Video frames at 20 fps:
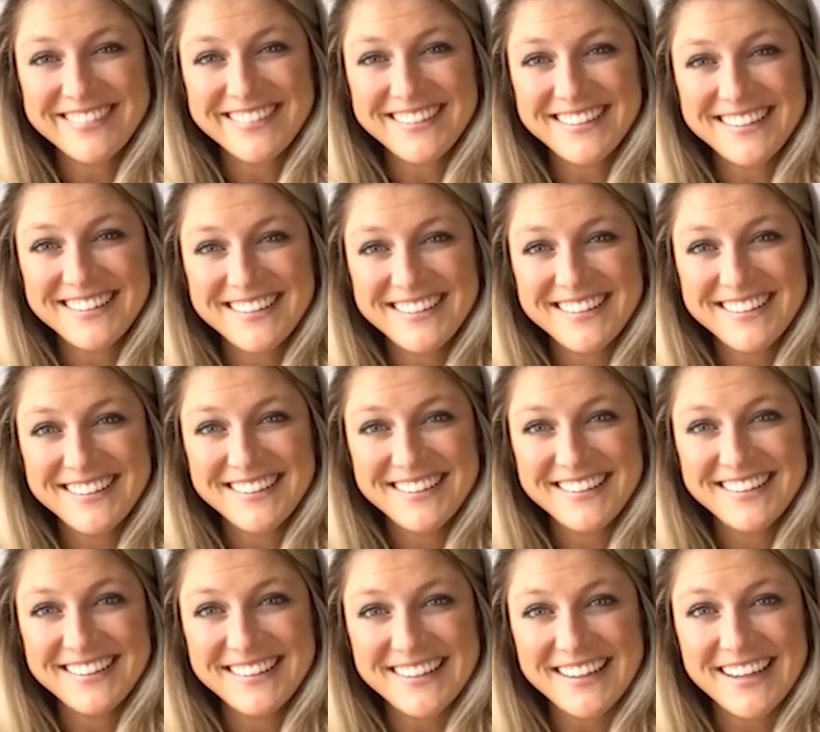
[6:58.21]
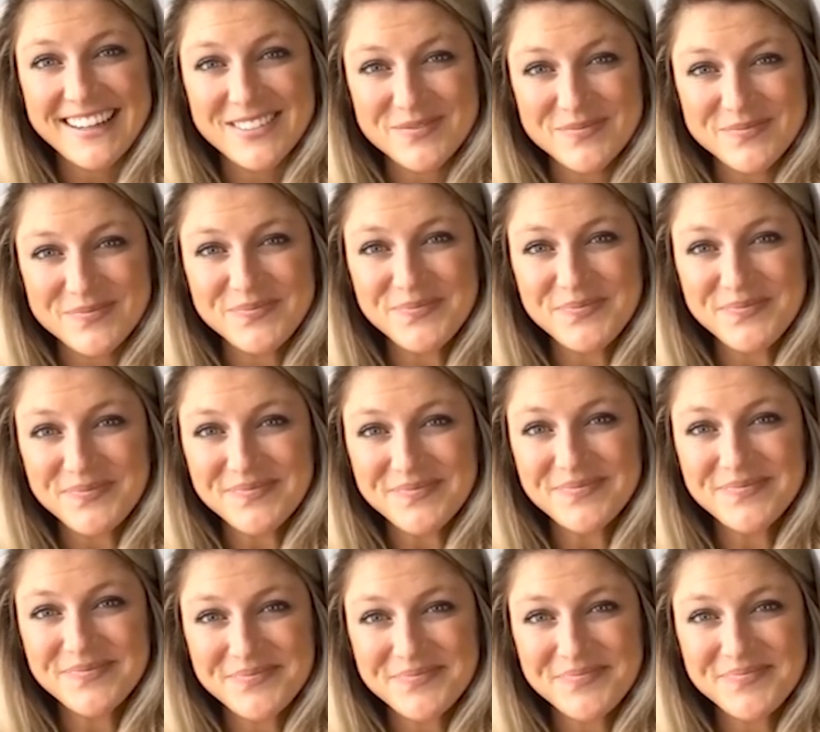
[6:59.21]

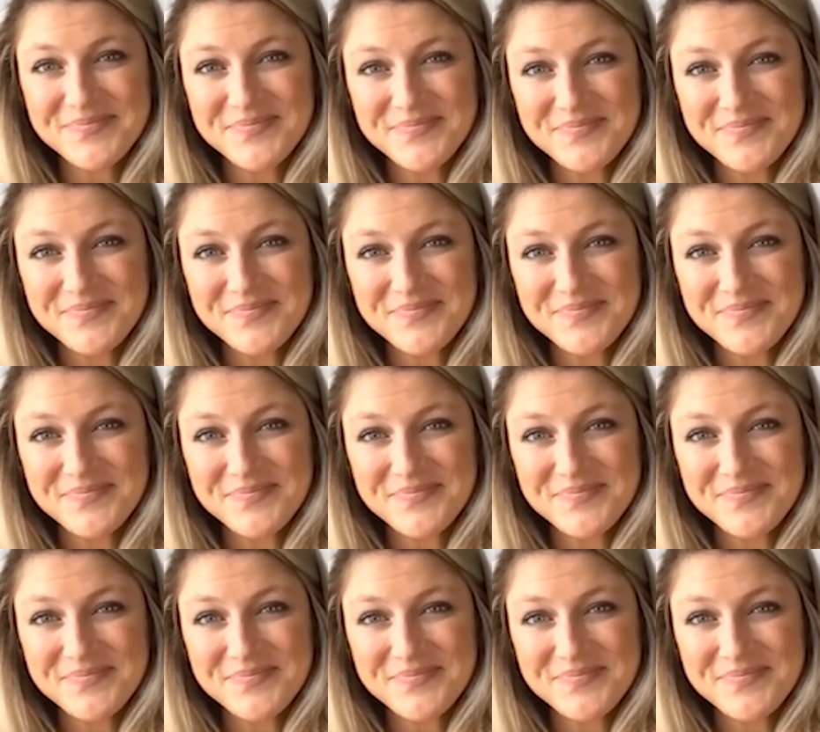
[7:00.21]
The person shown says nothing.